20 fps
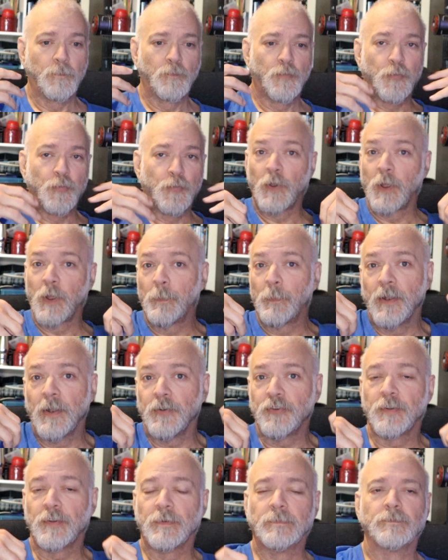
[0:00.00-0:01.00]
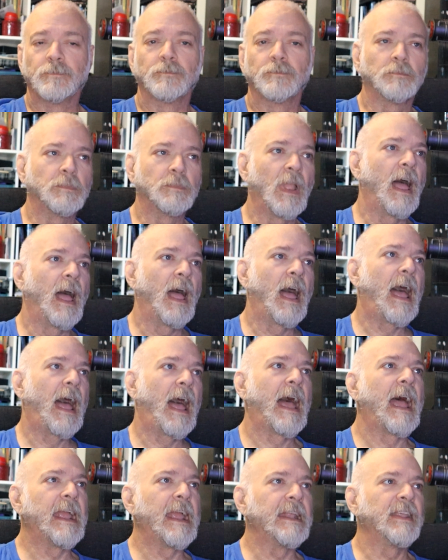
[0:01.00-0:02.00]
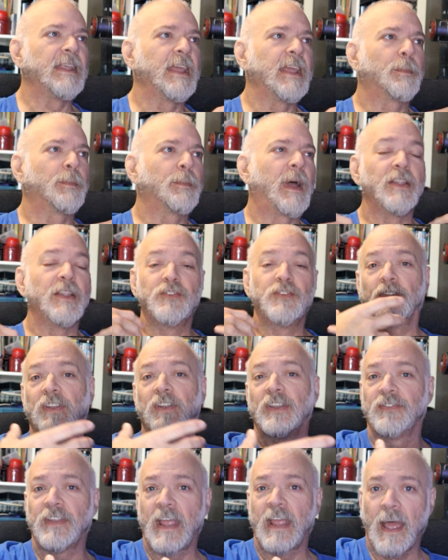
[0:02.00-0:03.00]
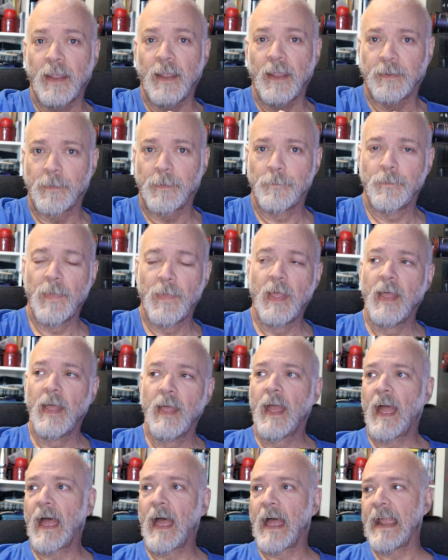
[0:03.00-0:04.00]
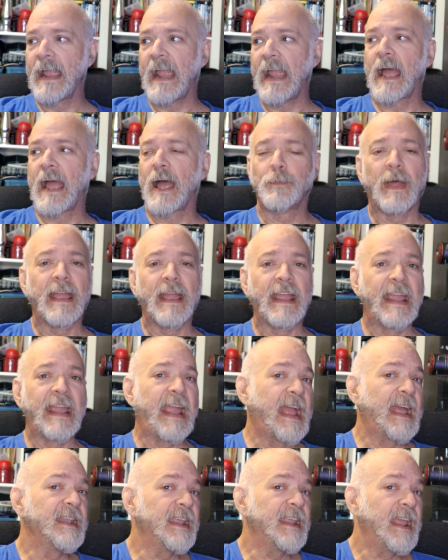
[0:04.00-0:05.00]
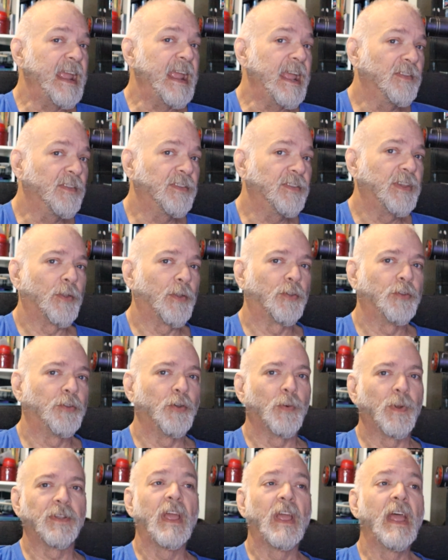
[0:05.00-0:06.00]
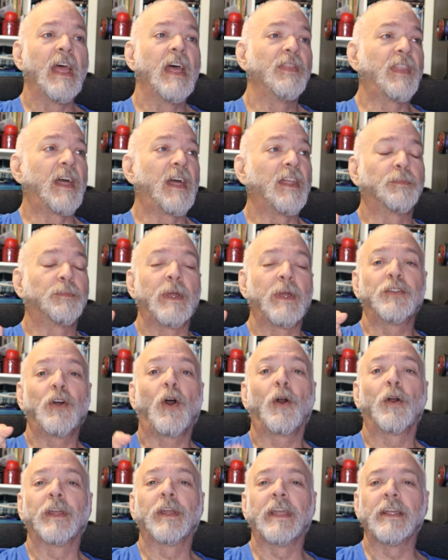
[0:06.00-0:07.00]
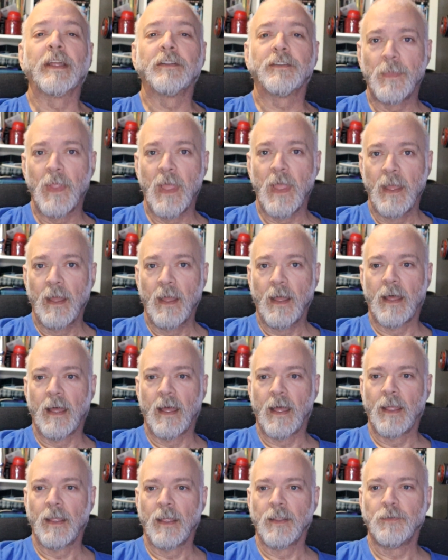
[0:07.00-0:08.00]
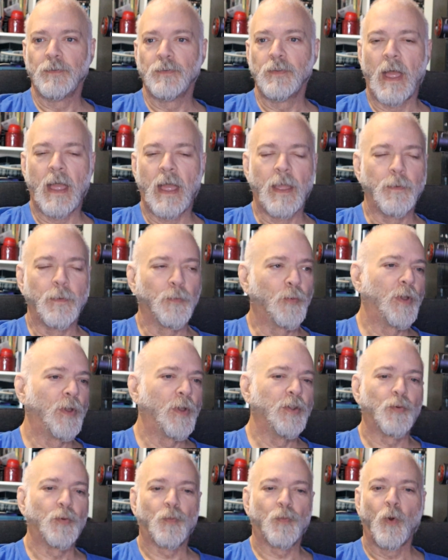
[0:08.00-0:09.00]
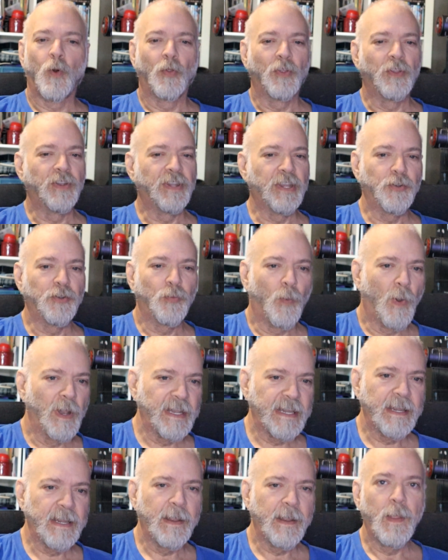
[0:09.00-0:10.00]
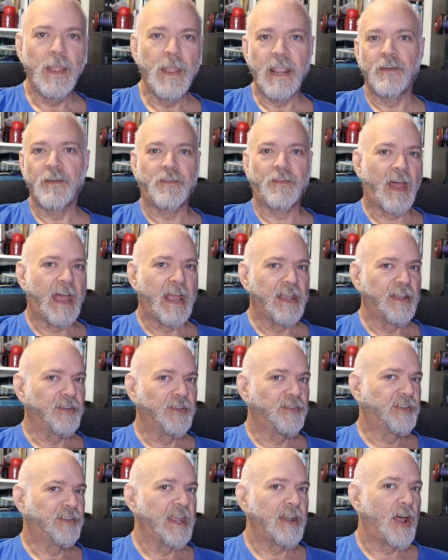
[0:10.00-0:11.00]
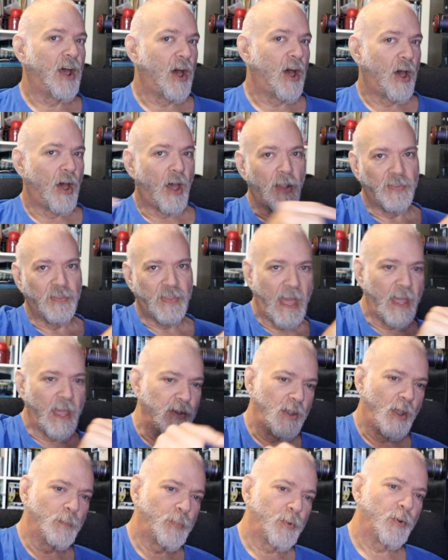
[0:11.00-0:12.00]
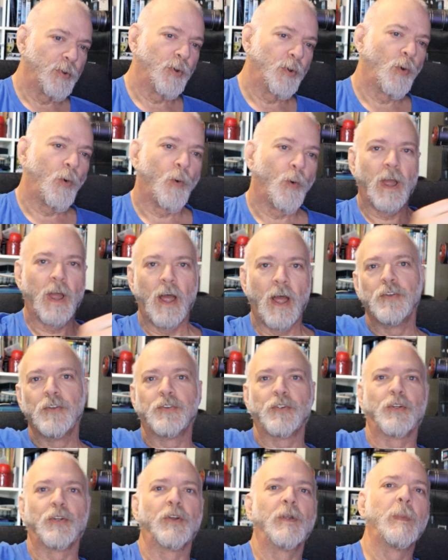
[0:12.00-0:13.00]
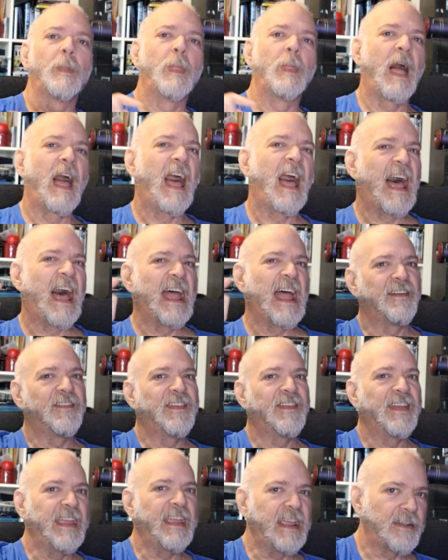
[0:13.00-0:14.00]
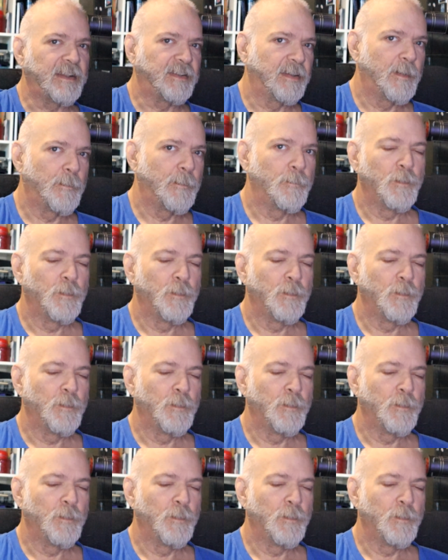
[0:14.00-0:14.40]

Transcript: Throwing a punch. I take my agility stat. I add my hand-to-hand skill to it. That is my target. I'm going to roll a d20. If I get that number or under, I have hit.